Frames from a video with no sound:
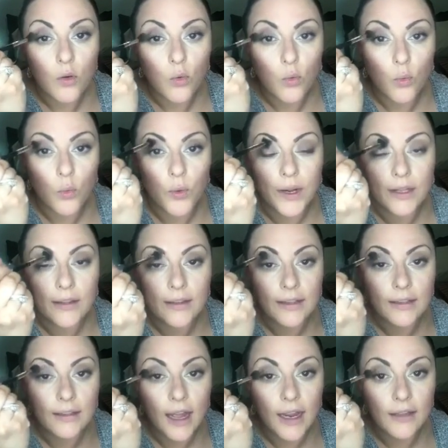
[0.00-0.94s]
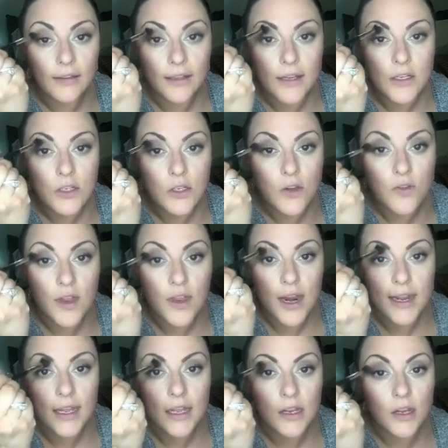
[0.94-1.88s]
really lightly so that
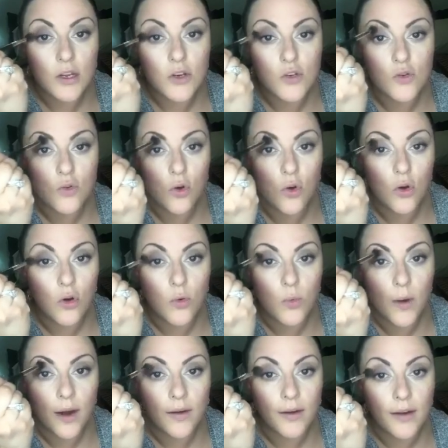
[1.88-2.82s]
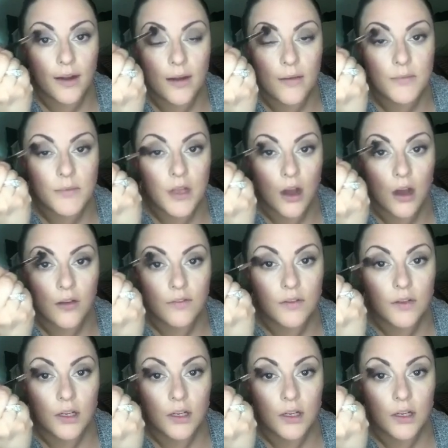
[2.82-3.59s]
I can control where it comes off.